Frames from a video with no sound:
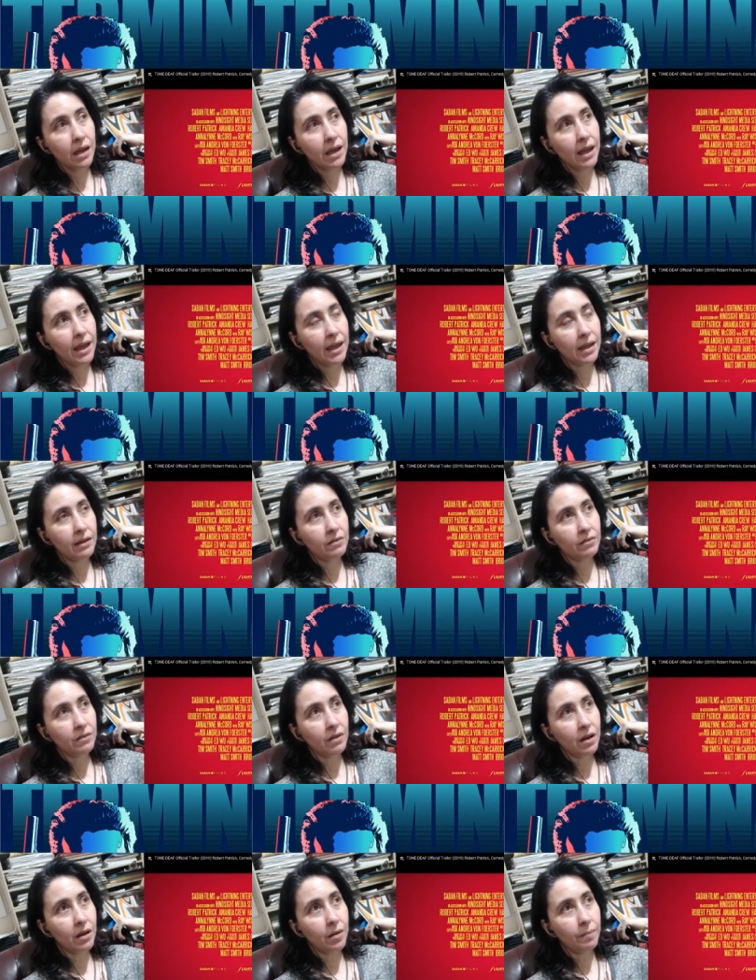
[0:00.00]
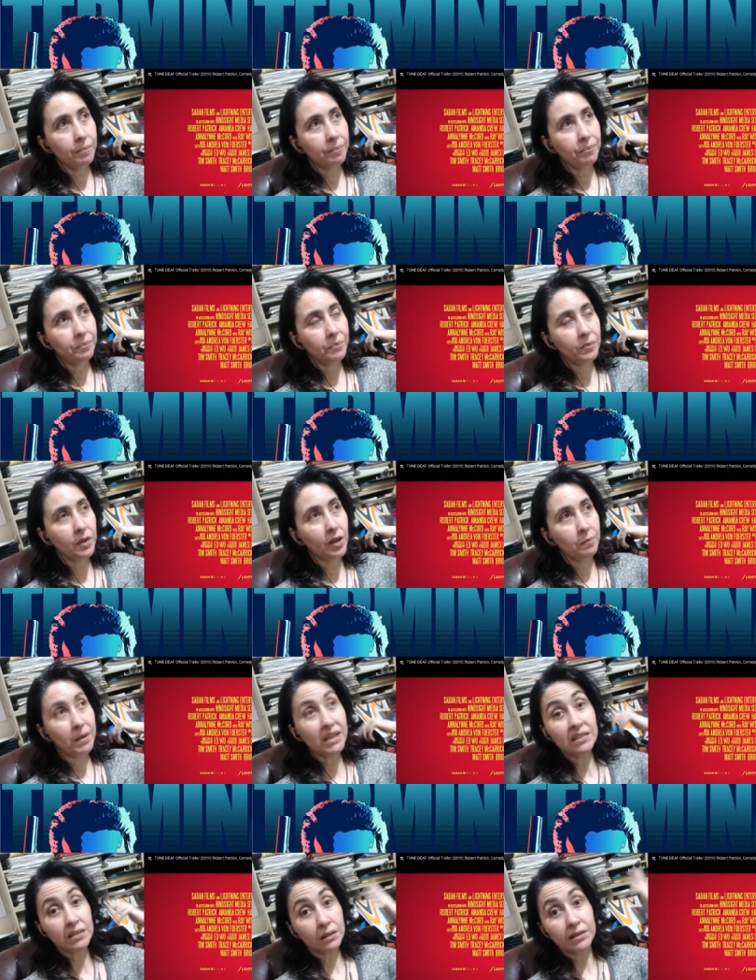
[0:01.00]
and they
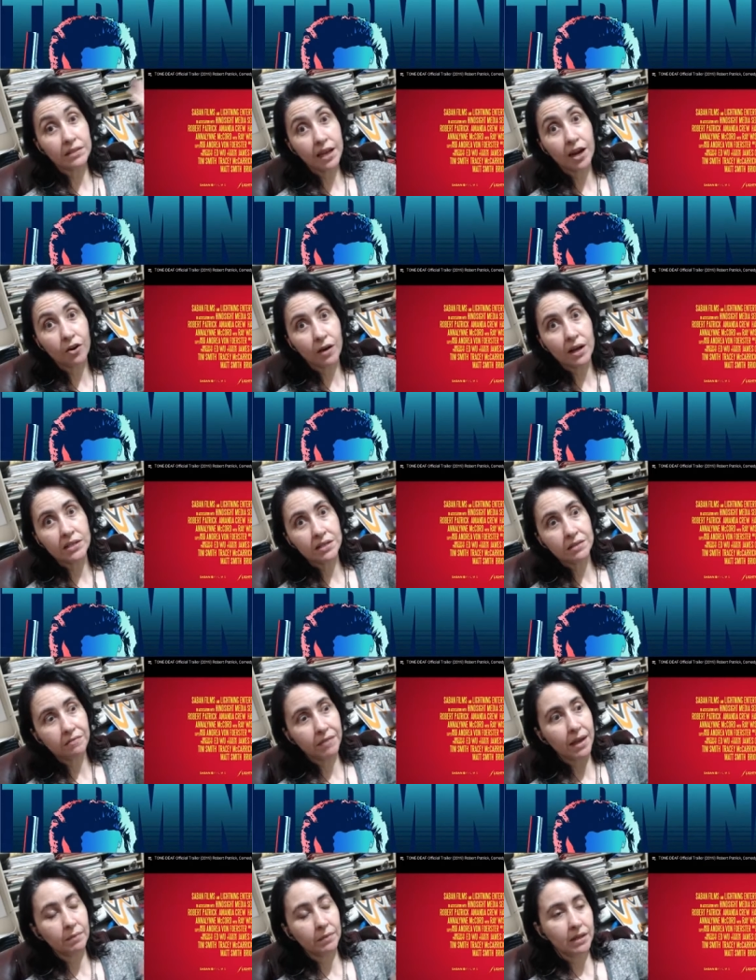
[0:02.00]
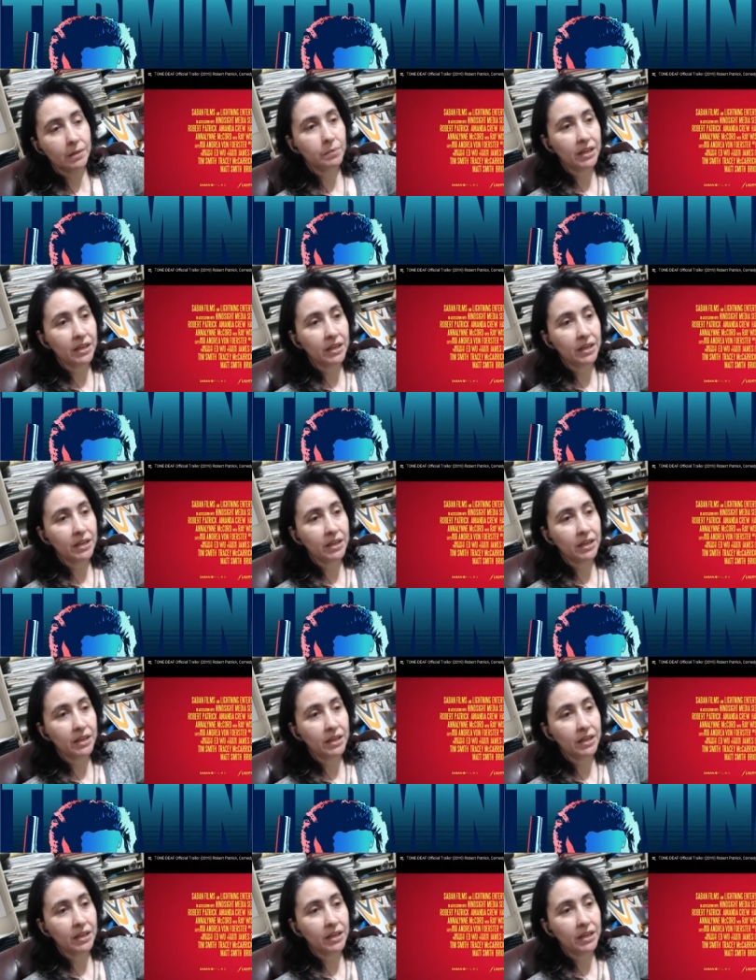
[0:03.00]
basically terrorized the family.